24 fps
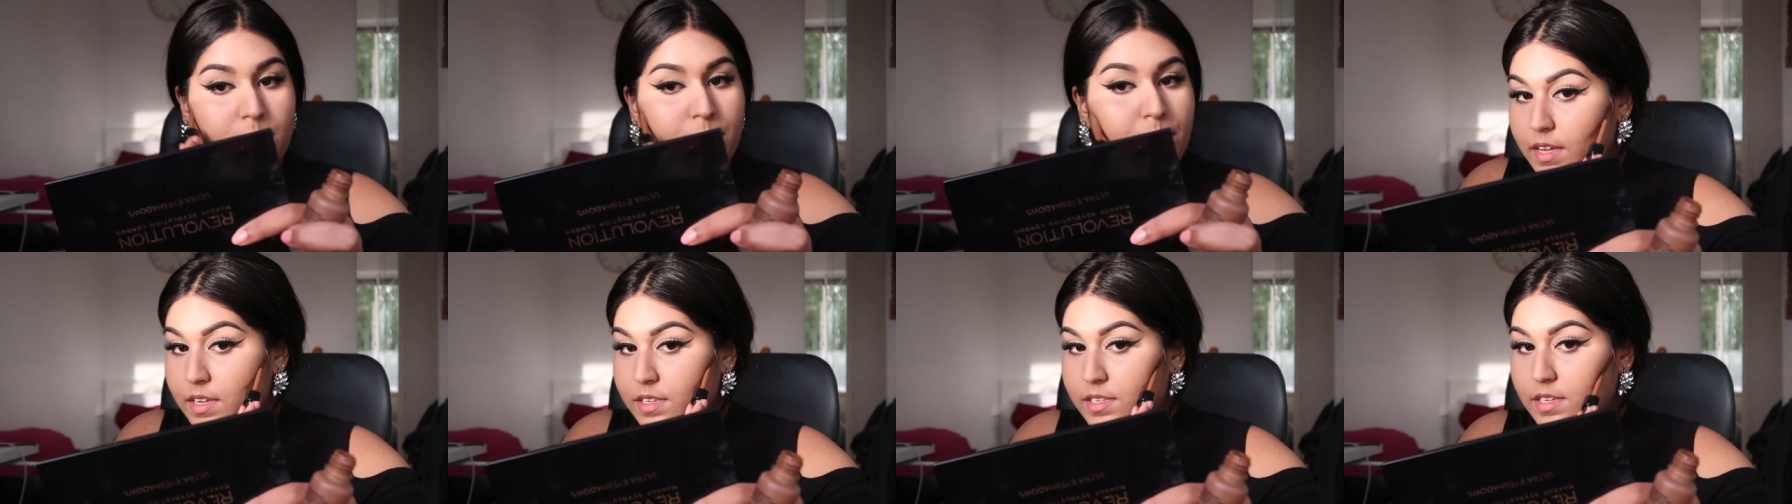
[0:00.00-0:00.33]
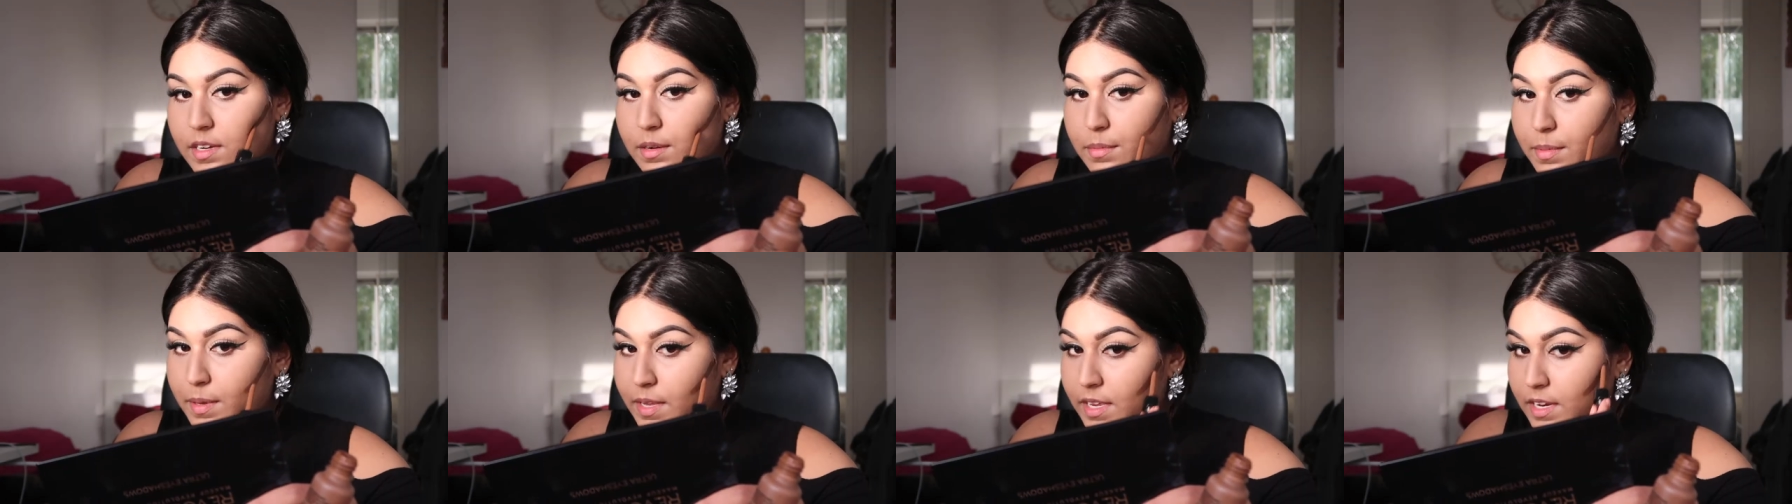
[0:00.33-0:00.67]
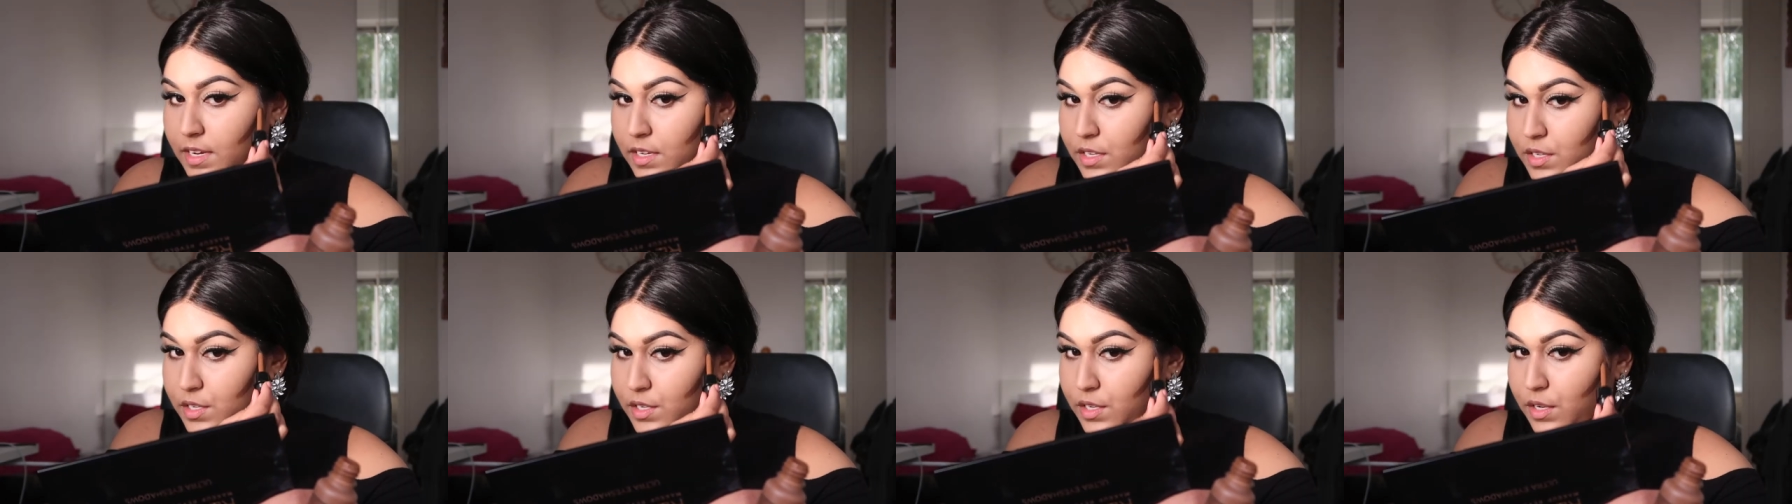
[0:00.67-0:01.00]
because in the
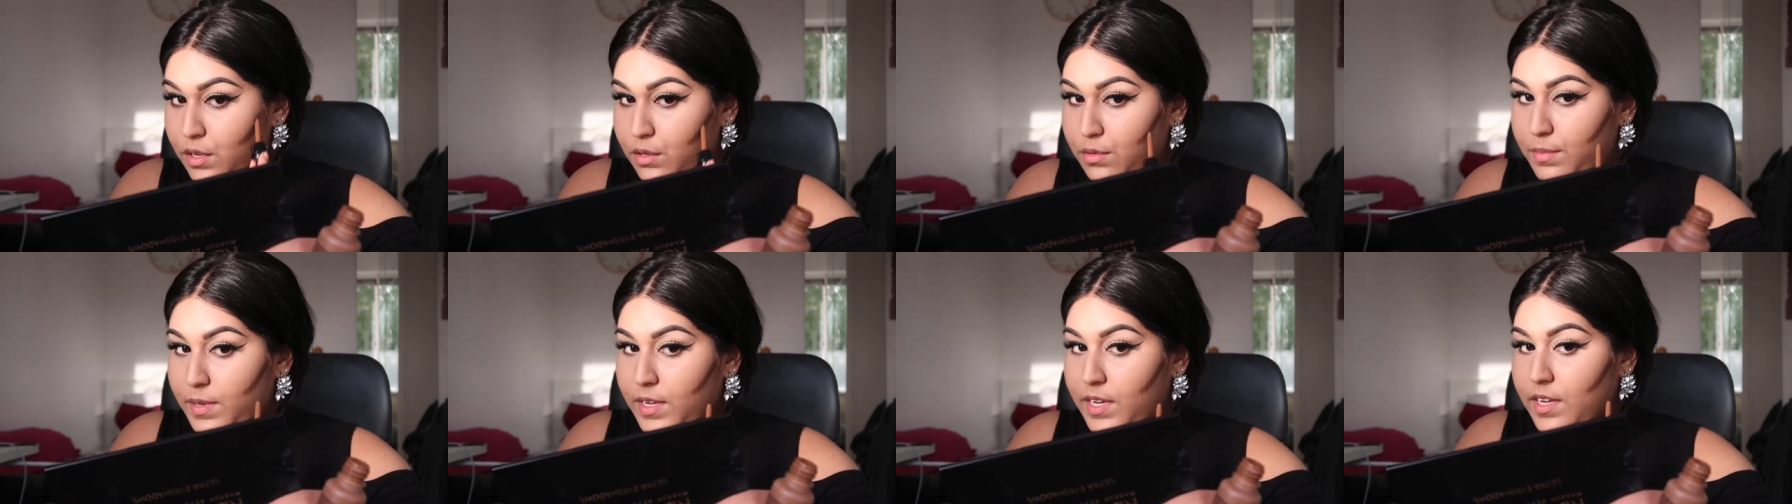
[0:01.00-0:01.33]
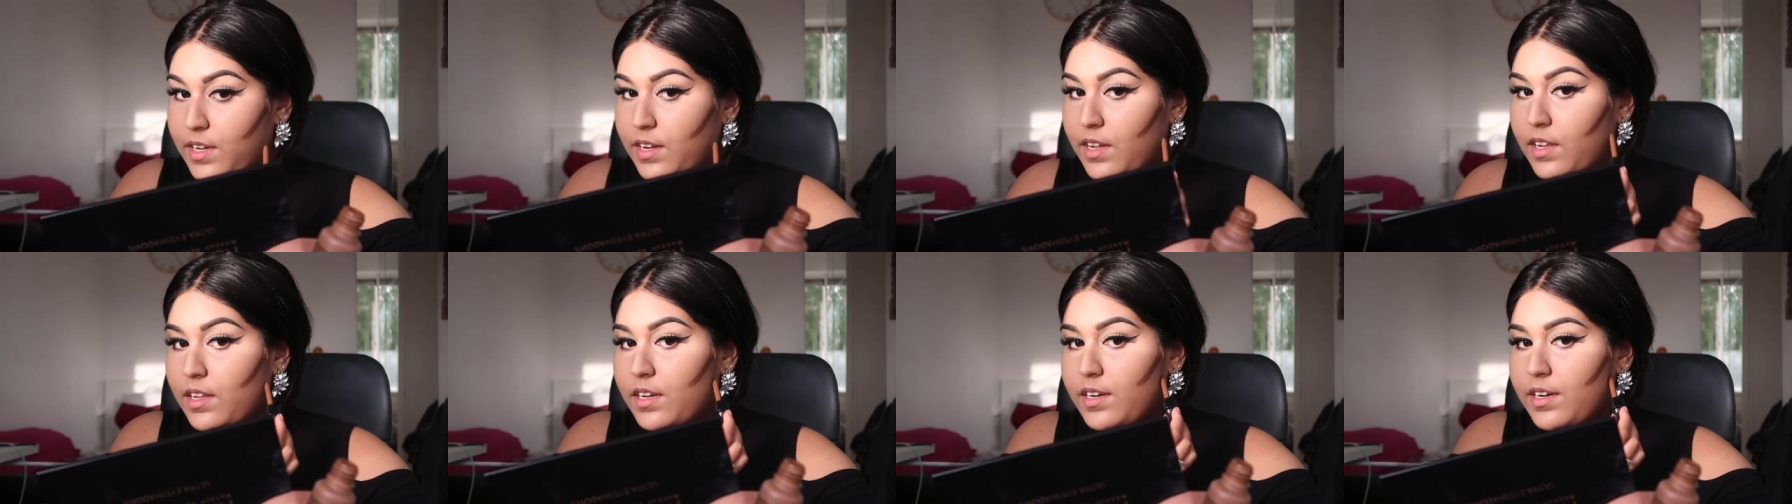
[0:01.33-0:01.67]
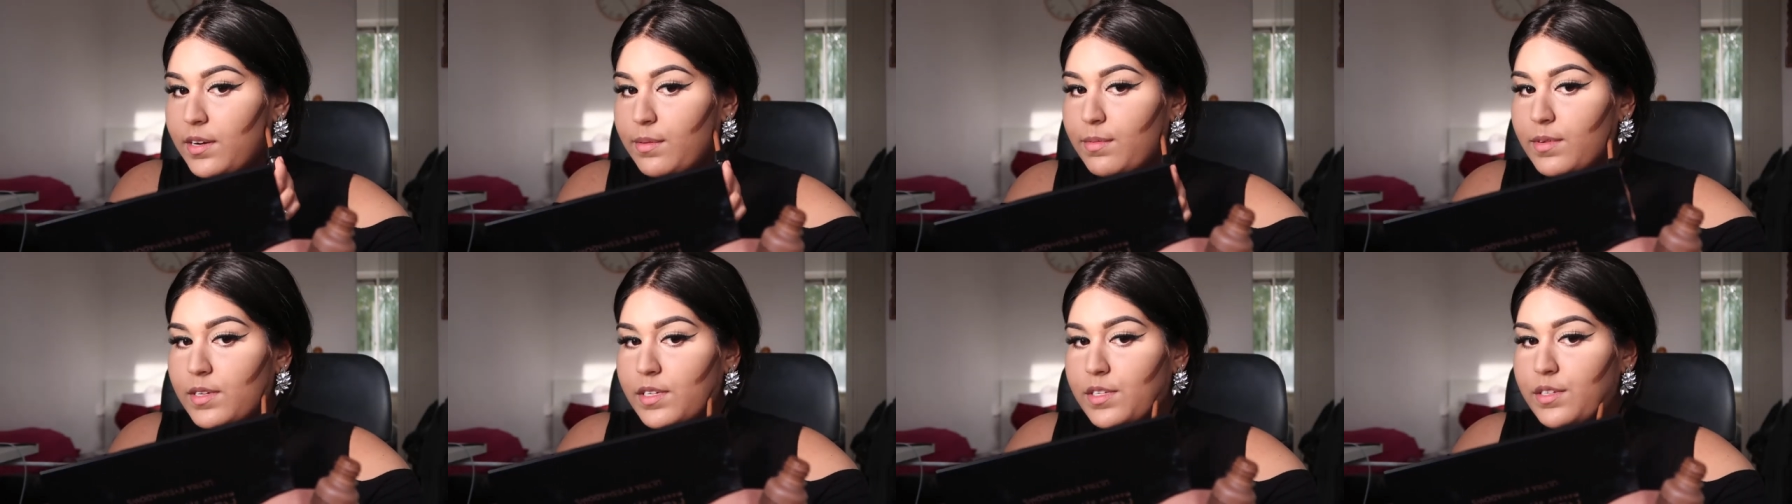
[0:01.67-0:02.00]
beginning she showed me a
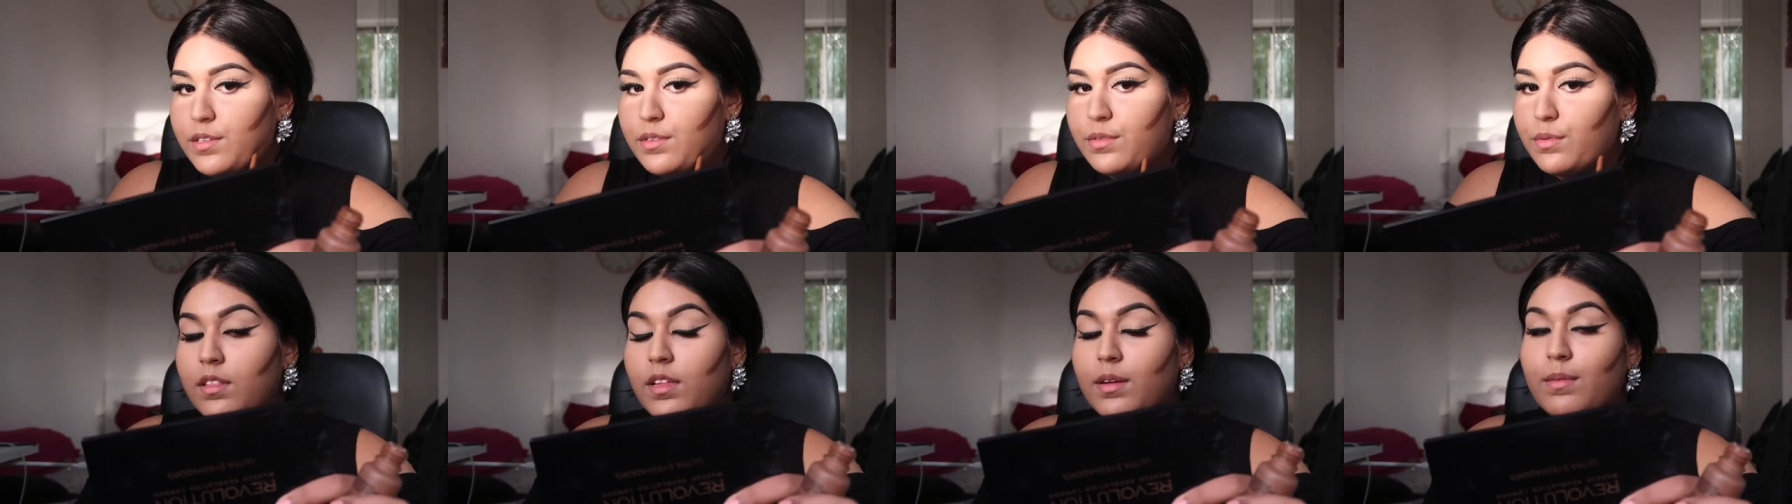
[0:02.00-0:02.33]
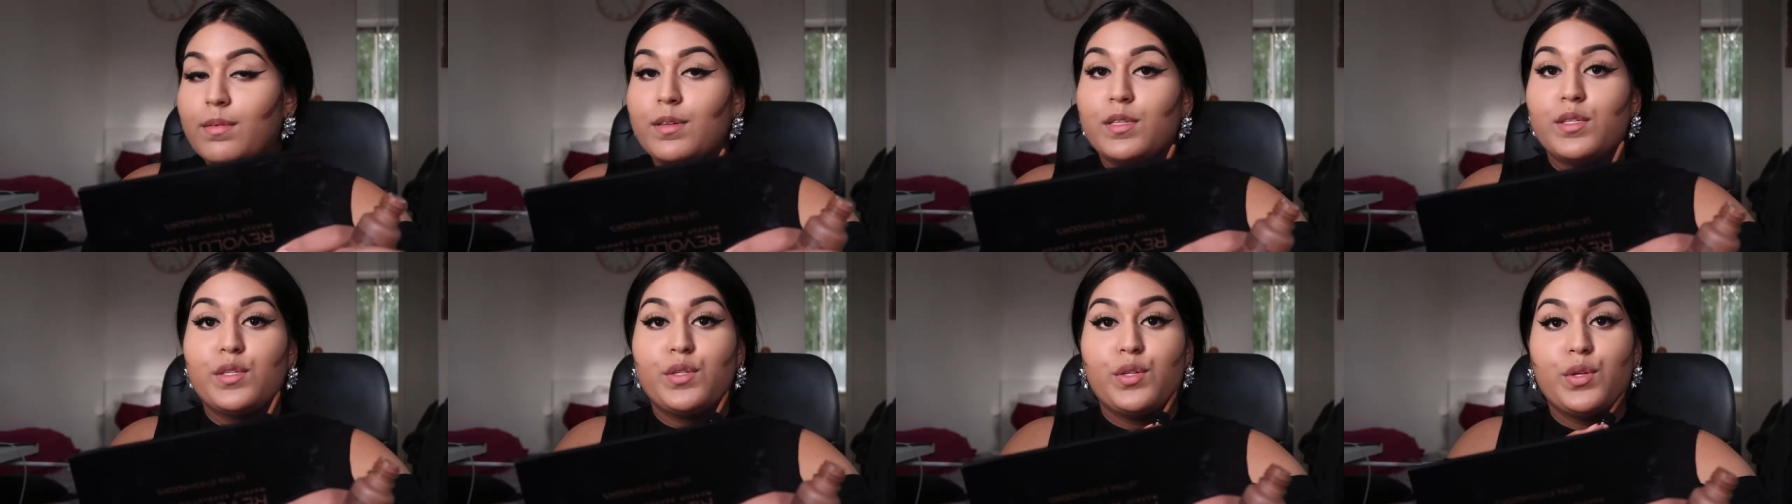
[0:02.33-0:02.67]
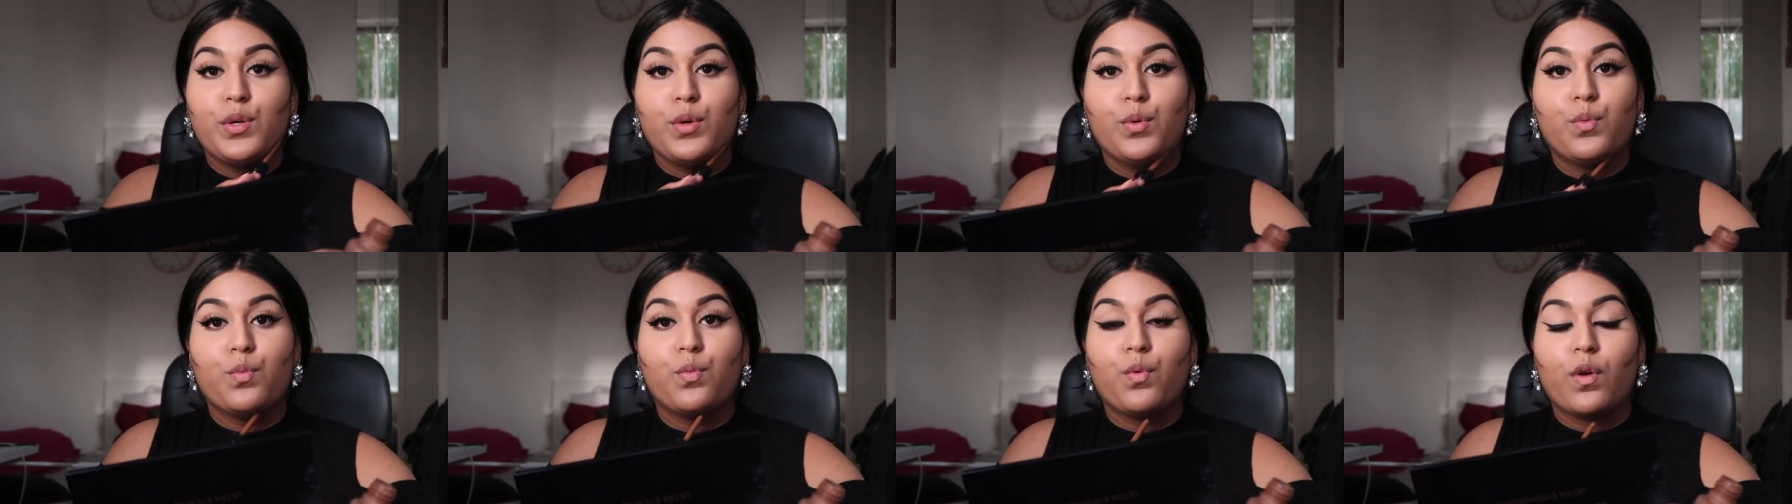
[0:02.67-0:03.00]
color that was
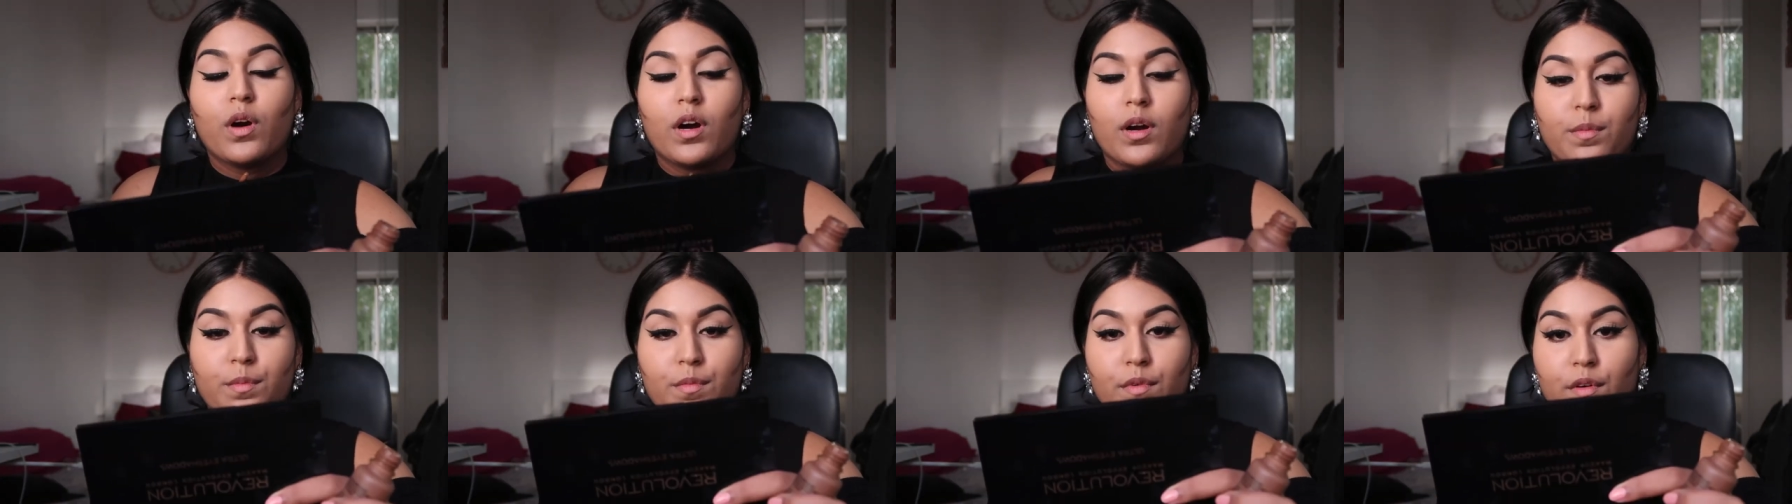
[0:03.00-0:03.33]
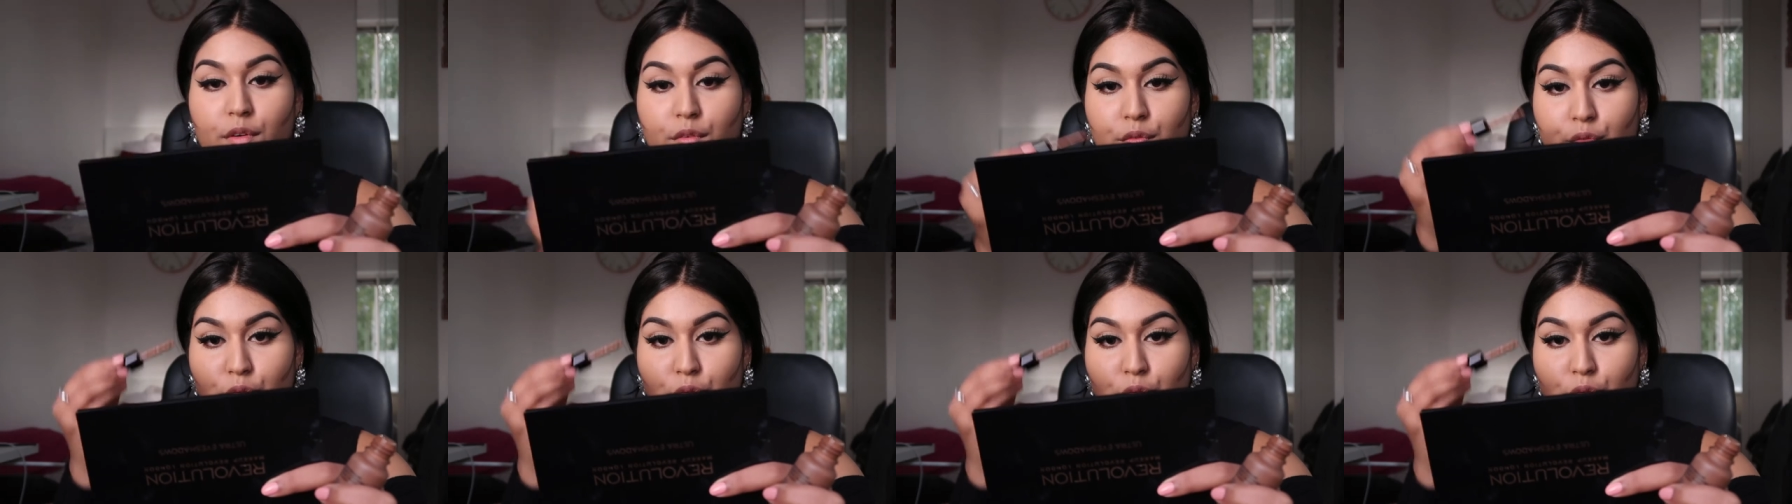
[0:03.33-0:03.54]
too warm